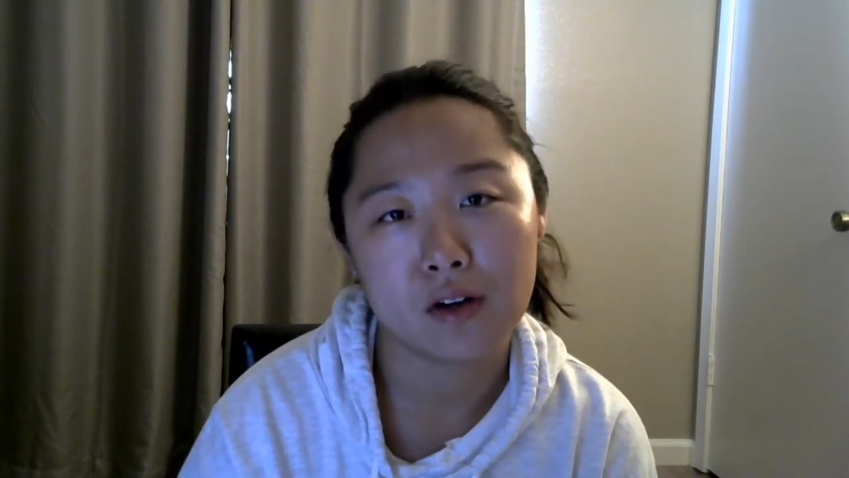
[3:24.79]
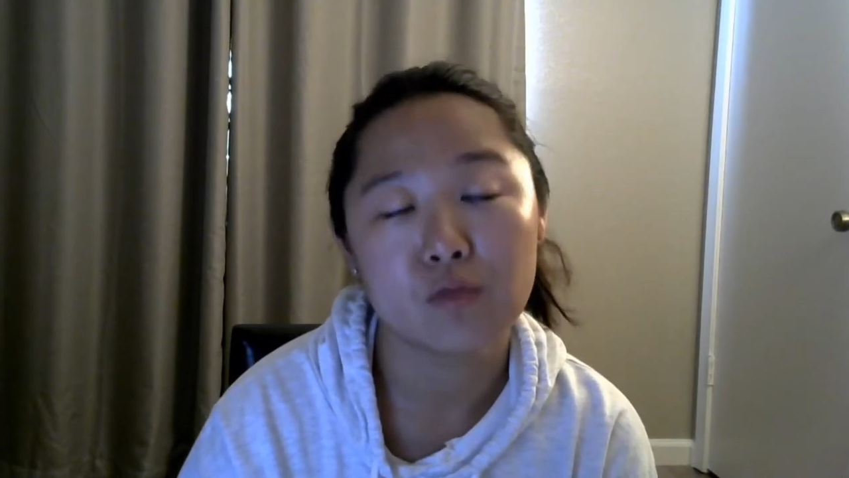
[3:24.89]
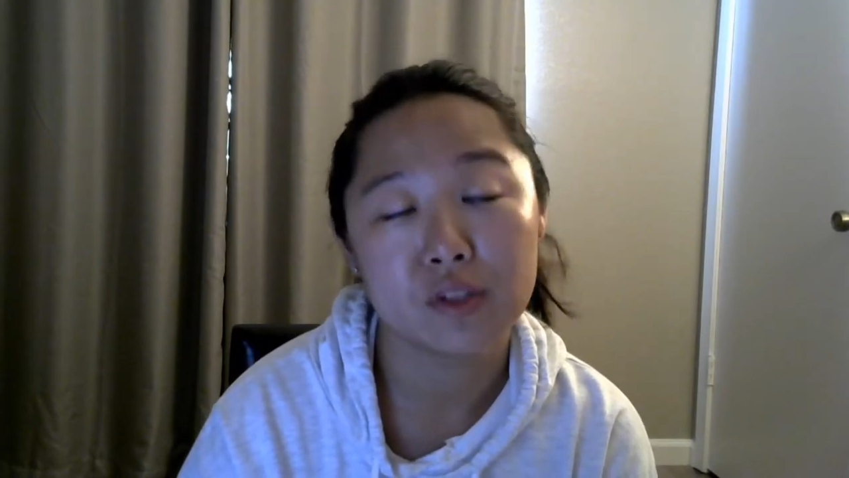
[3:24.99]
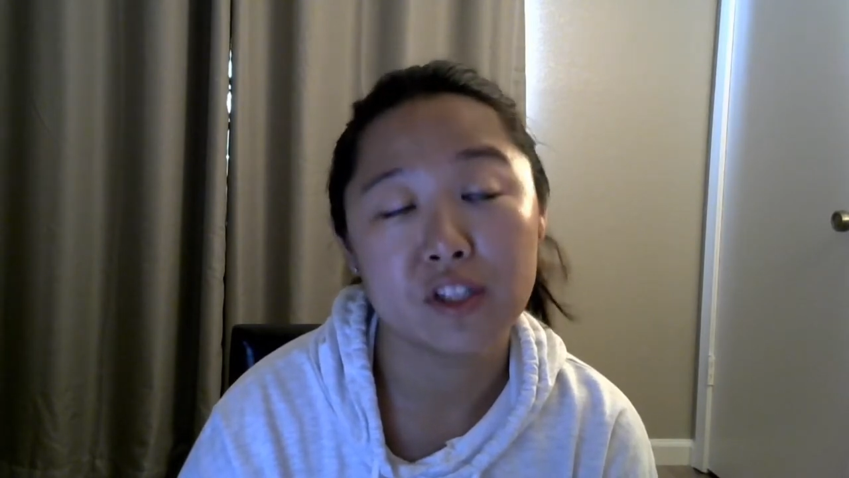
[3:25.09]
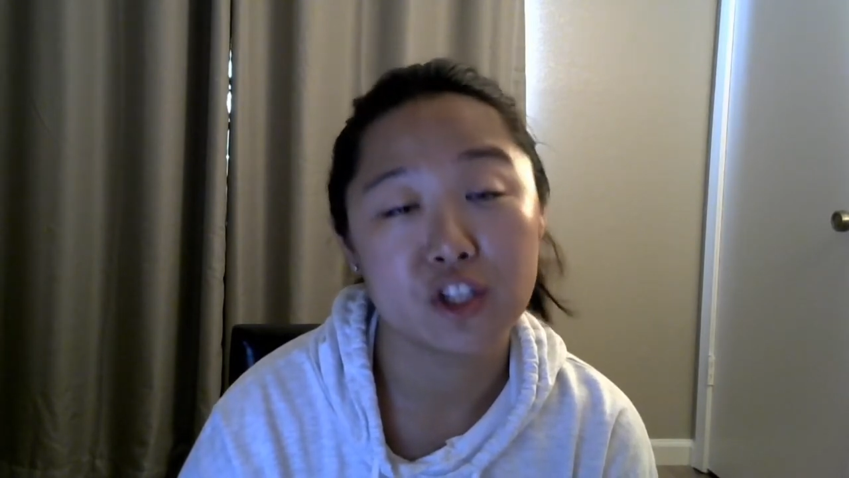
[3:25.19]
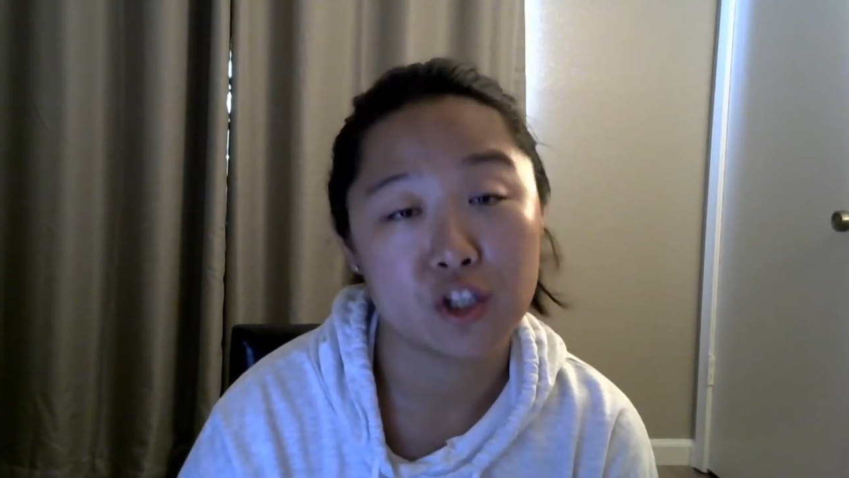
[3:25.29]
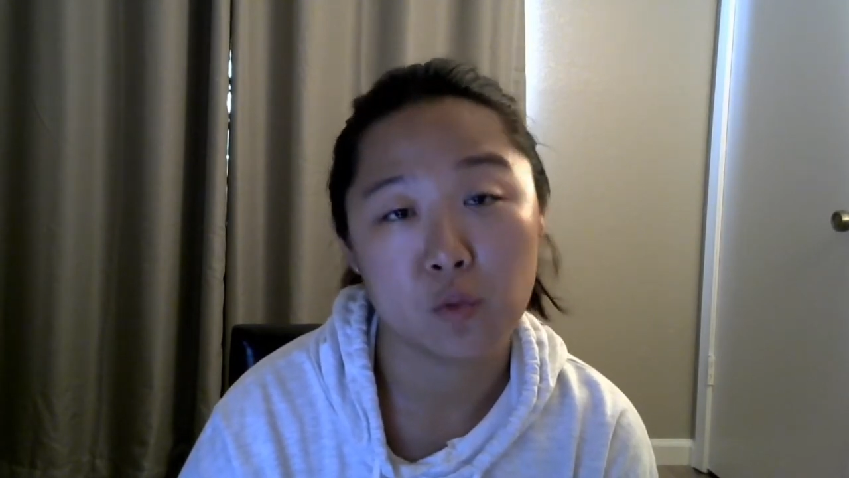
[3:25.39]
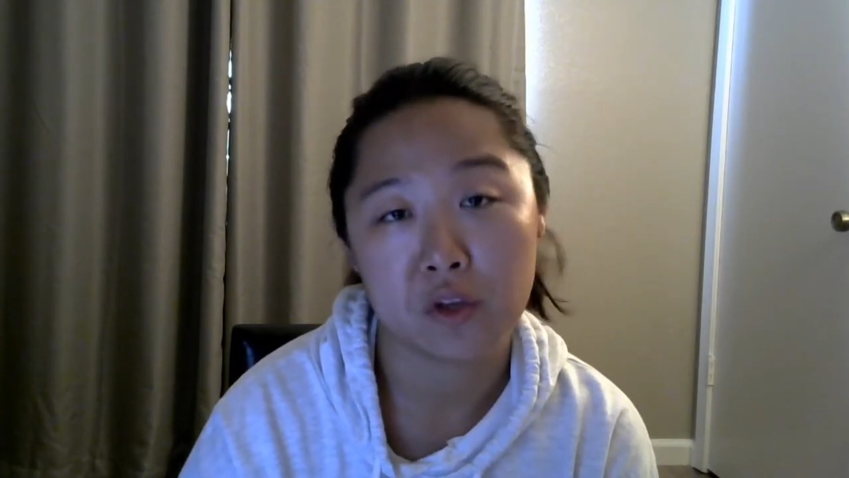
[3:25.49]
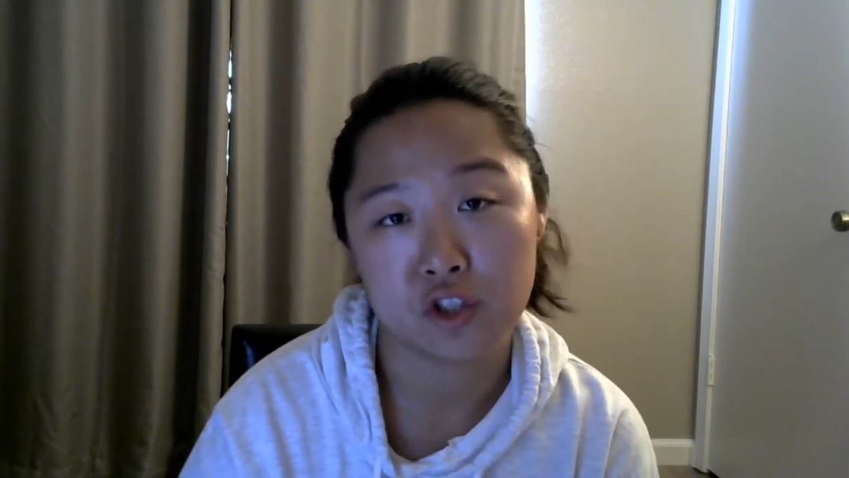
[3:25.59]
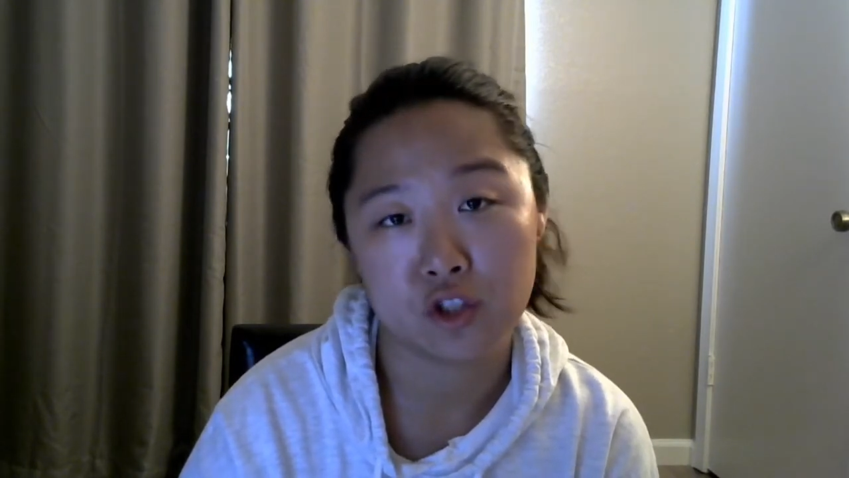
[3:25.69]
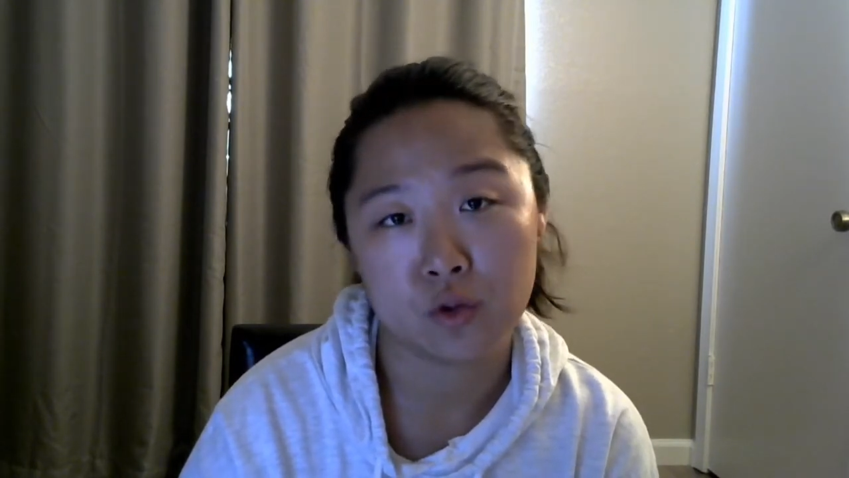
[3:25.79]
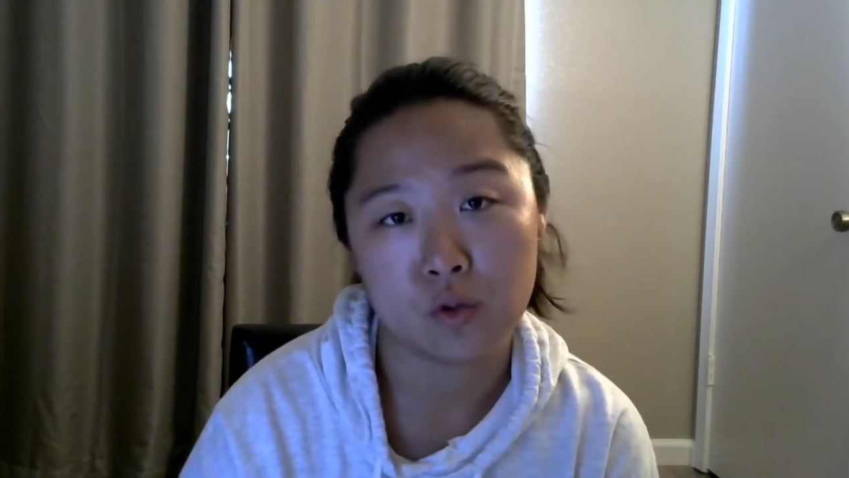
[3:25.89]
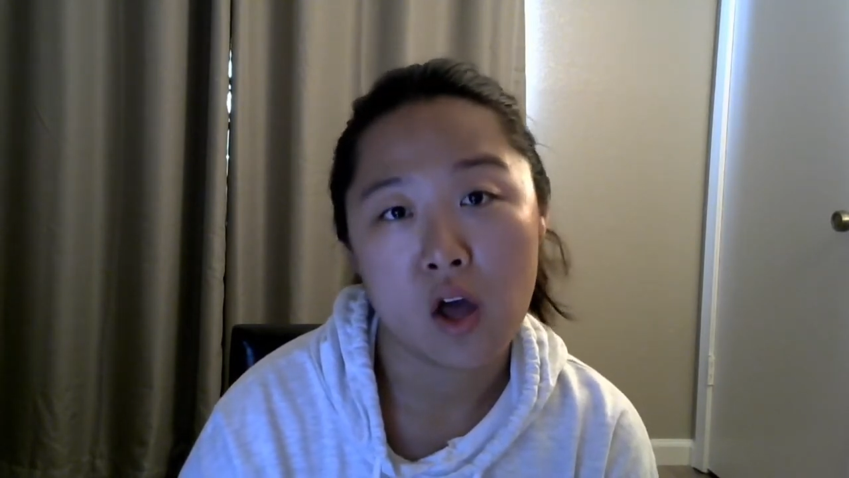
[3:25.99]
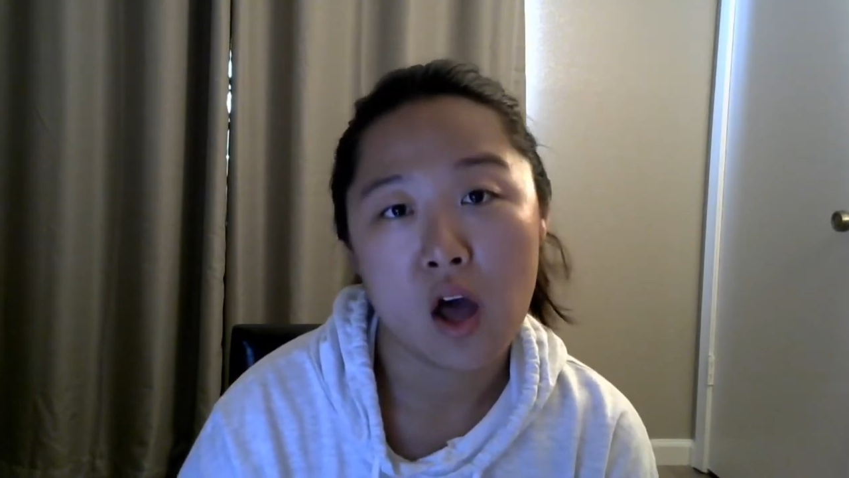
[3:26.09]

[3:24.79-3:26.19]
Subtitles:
A really good one too.